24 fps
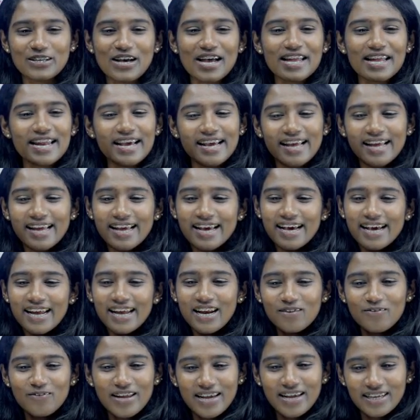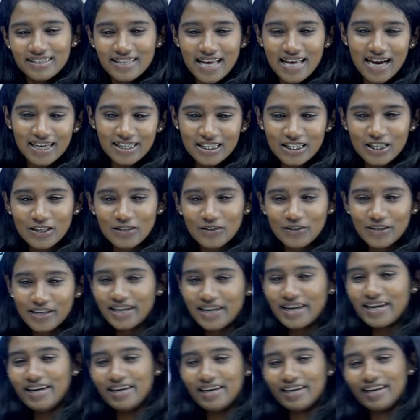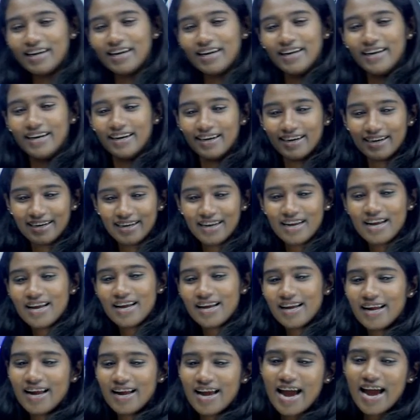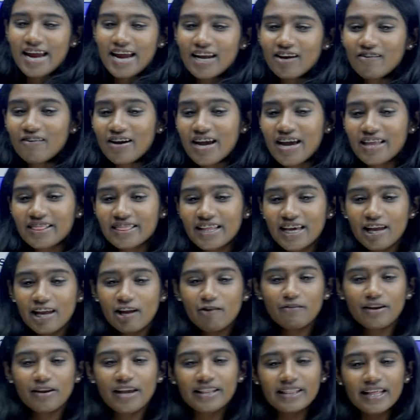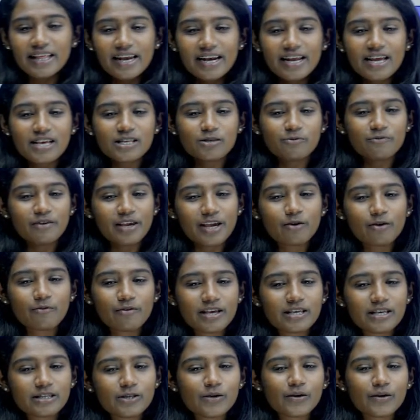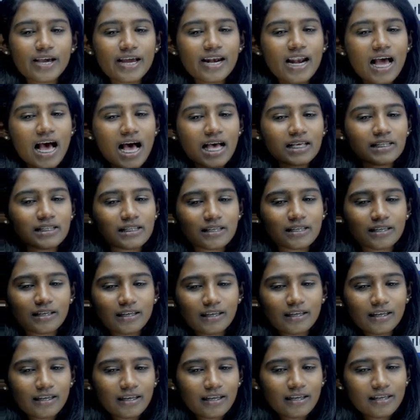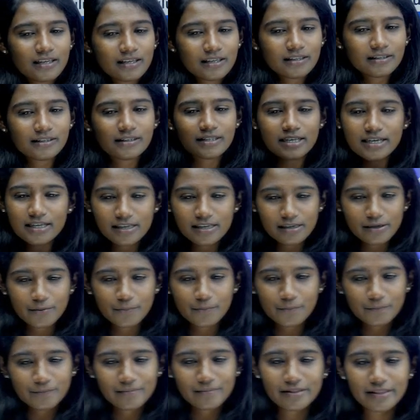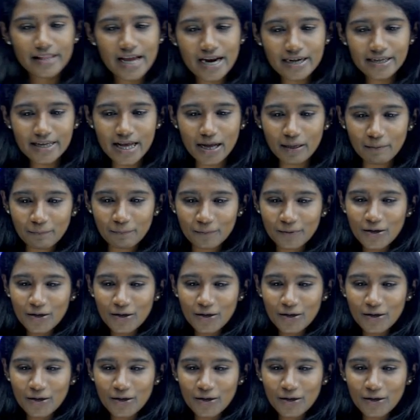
on reflex action, okay? Anyway, in the evening there is V quiz, you can ask sir that time,